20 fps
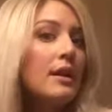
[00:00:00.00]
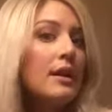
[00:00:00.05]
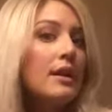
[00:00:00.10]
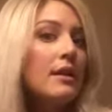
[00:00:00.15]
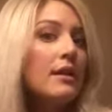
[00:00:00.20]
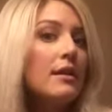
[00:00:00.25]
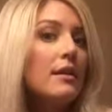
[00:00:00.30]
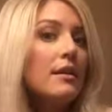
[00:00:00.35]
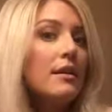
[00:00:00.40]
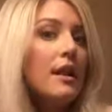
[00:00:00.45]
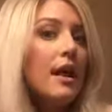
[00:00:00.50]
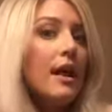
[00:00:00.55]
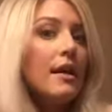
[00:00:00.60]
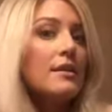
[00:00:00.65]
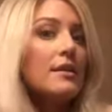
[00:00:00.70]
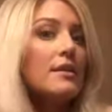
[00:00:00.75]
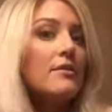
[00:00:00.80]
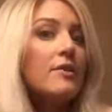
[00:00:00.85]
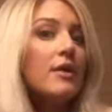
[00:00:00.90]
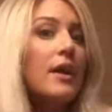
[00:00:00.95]
in the
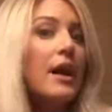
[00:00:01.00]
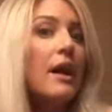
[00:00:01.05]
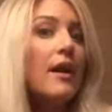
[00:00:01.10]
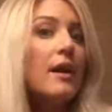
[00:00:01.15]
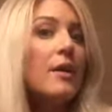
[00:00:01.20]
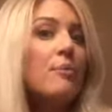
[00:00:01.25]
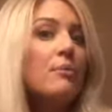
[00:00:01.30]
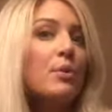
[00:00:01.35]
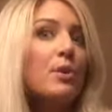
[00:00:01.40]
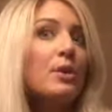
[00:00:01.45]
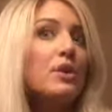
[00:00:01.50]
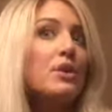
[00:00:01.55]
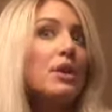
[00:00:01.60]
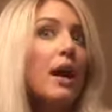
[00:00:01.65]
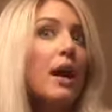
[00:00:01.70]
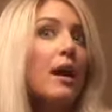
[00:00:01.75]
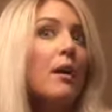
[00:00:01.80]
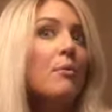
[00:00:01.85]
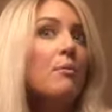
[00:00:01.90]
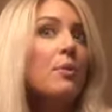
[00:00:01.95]
ends of your hair and push
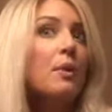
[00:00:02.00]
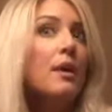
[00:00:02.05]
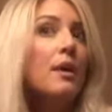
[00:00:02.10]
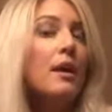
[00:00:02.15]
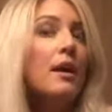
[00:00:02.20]
up,